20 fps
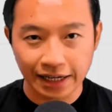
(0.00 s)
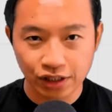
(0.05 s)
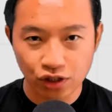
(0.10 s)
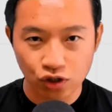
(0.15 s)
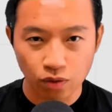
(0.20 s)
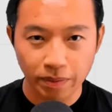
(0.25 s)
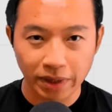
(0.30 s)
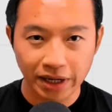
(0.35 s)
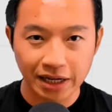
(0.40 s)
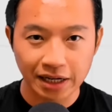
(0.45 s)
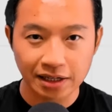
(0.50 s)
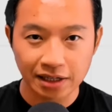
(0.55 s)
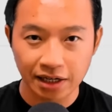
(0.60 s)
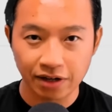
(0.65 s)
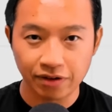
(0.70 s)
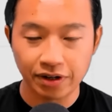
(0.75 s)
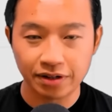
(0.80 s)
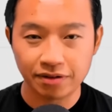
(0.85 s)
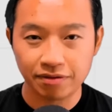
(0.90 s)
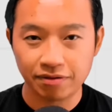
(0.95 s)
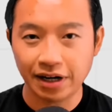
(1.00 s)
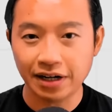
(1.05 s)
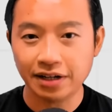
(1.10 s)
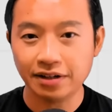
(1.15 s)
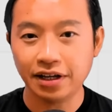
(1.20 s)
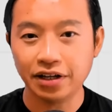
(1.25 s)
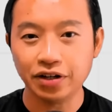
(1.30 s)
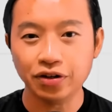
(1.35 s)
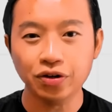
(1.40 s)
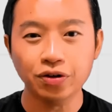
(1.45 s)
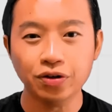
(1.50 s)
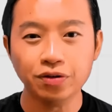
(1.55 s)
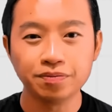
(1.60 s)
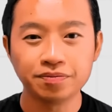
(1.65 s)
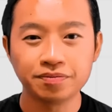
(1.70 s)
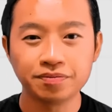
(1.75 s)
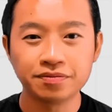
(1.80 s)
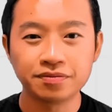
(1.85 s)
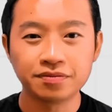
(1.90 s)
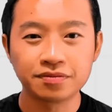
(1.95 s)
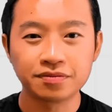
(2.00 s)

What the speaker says: lines to make it clearer, right? There you go.